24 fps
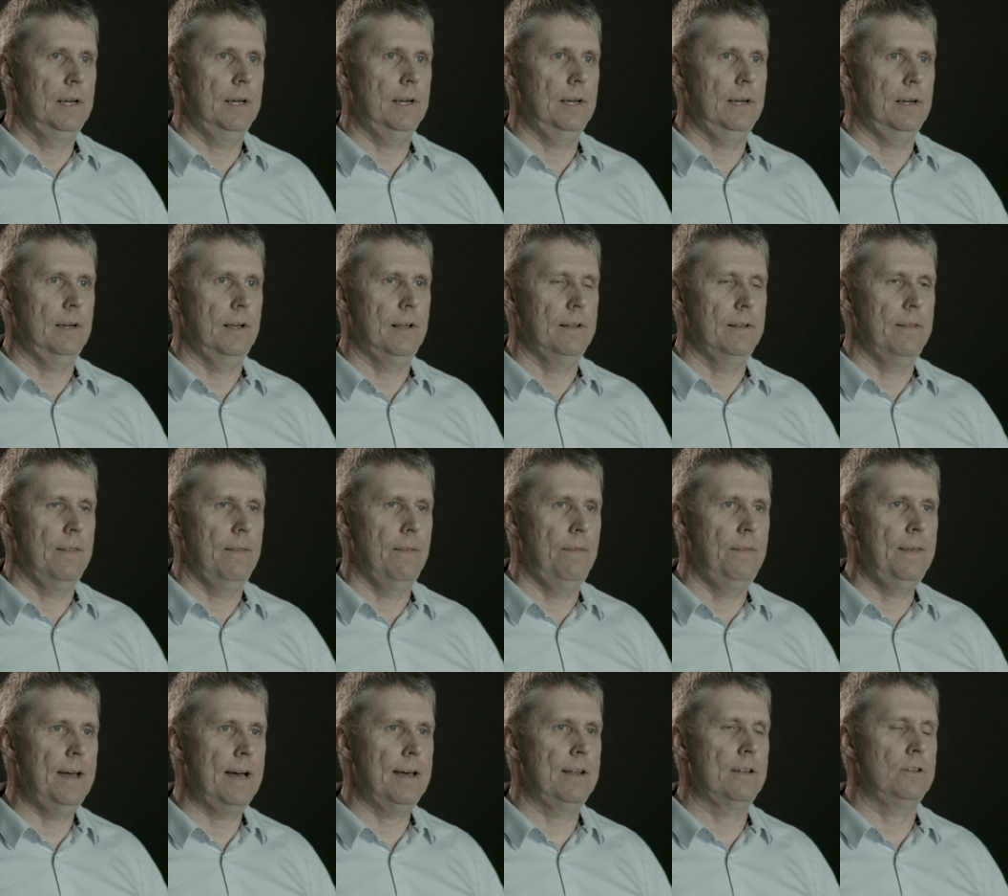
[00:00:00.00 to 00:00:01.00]
uh,
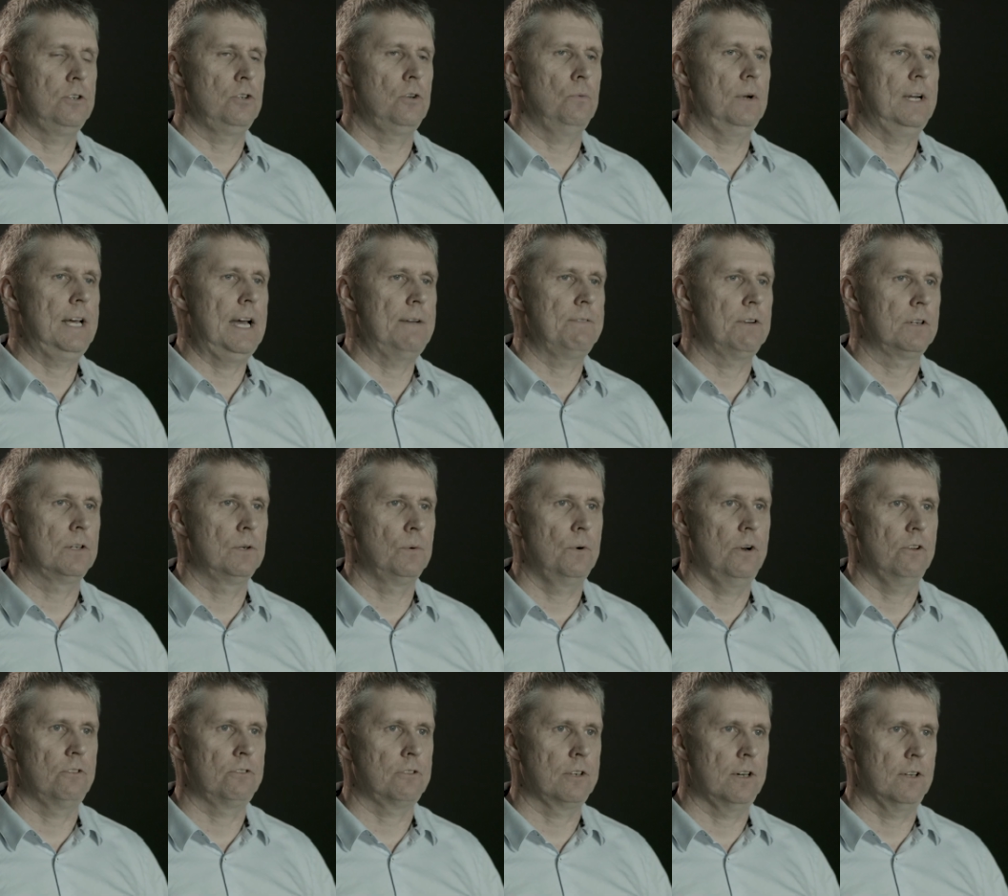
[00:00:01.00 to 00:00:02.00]
then you will have a
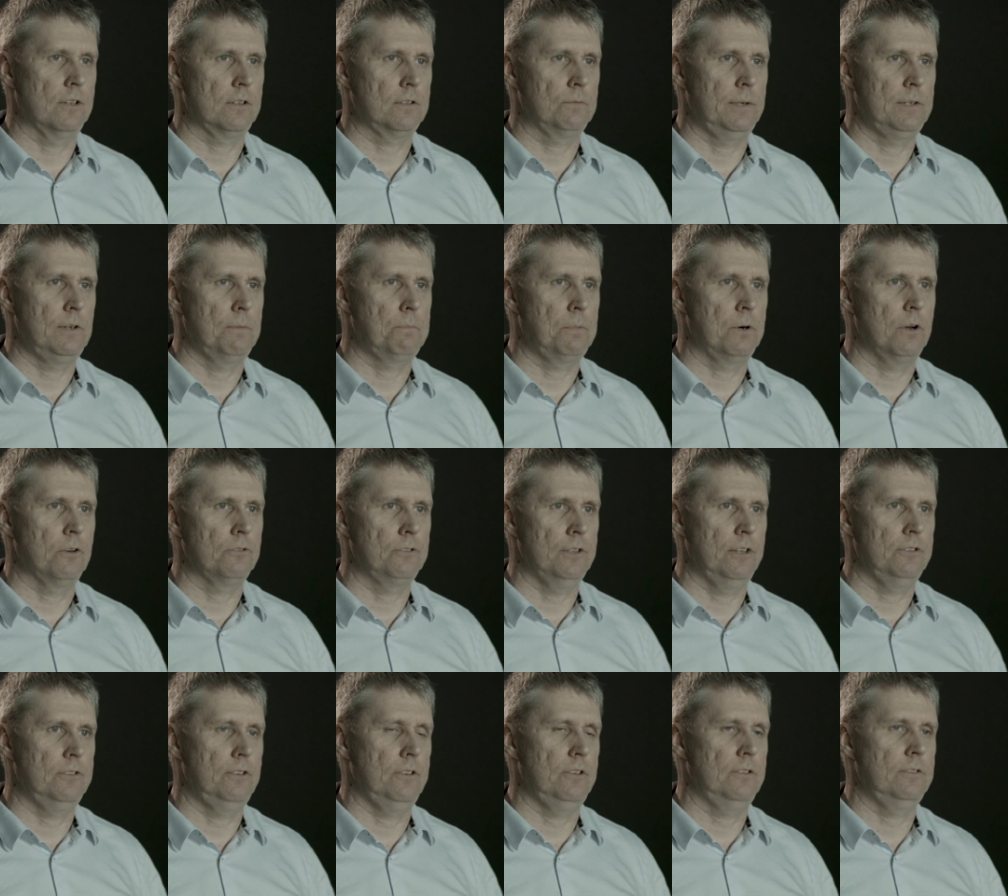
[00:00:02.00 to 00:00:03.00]
good result when you
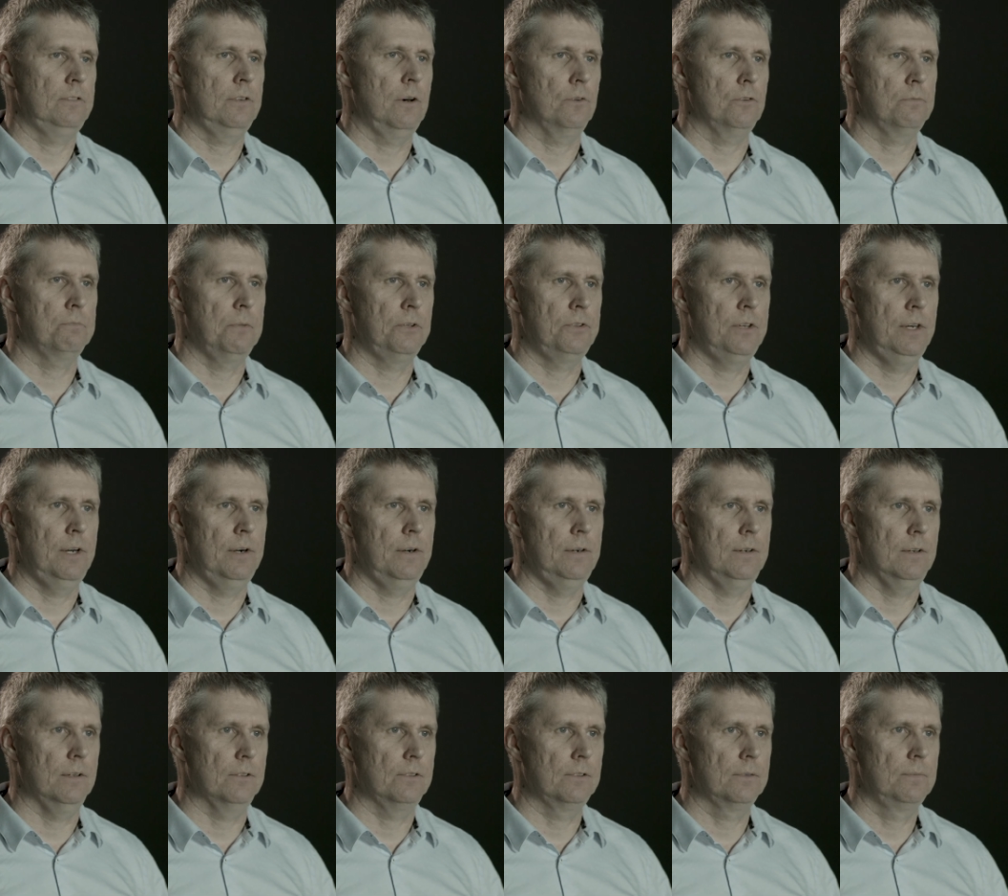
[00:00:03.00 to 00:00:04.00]
process those
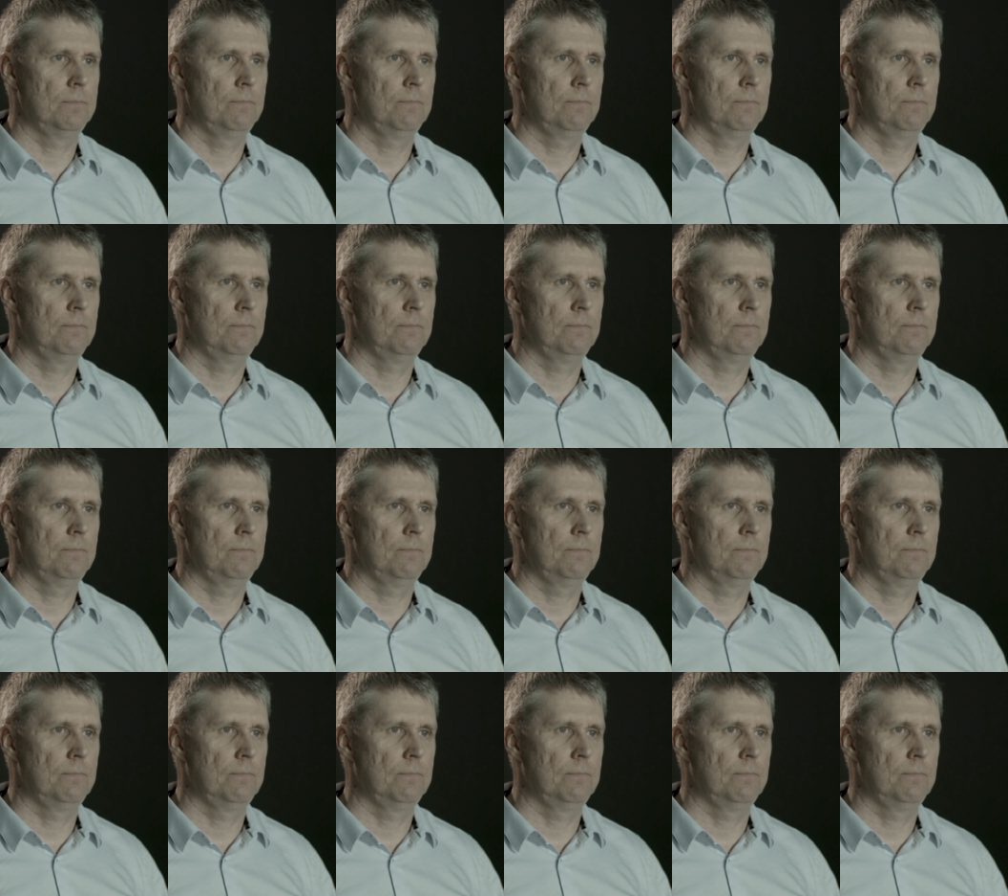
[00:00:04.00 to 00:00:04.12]
materials.